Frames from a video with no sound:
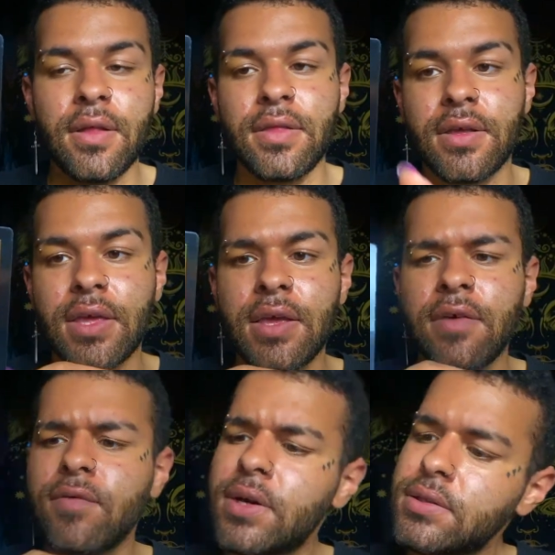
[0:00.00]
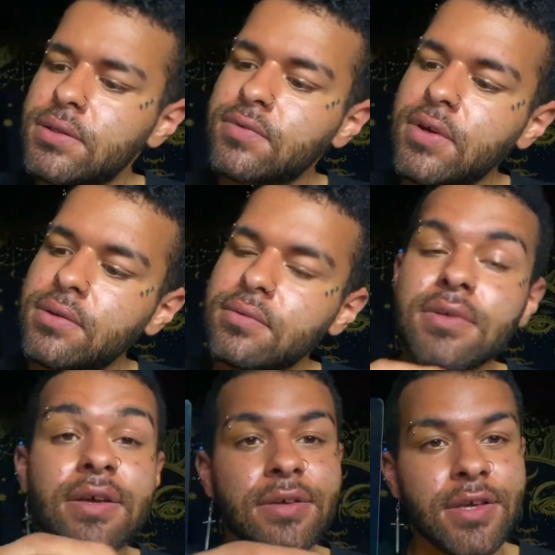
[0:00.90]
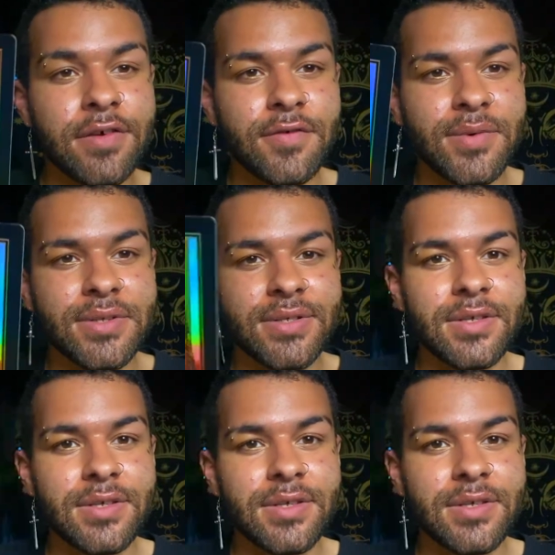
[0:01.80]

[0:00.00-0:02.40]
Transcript: the King of Wands, right? Yeah, King of Wands,